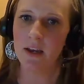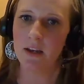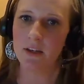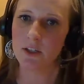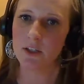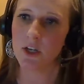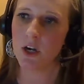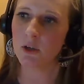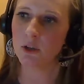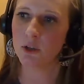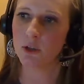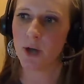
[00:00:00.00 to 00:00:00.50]

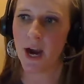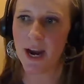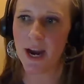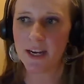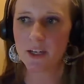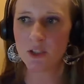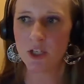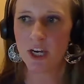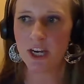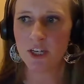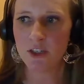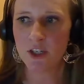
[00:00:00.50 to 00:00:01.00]
So try
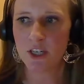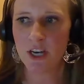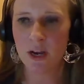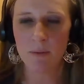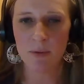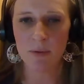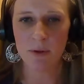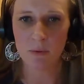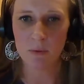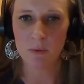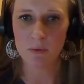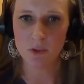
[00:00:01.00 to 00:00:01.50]
to change it
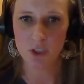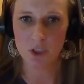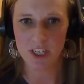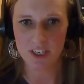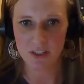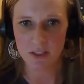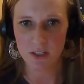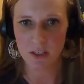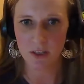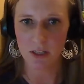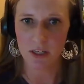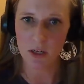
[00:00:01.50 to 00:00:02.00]
up
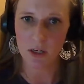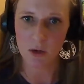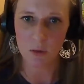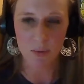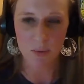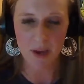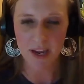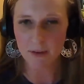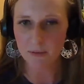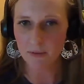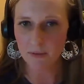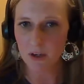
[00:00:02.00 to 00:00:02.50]
just a little
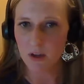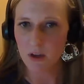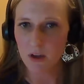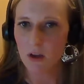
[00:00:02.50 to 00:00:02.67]
bit.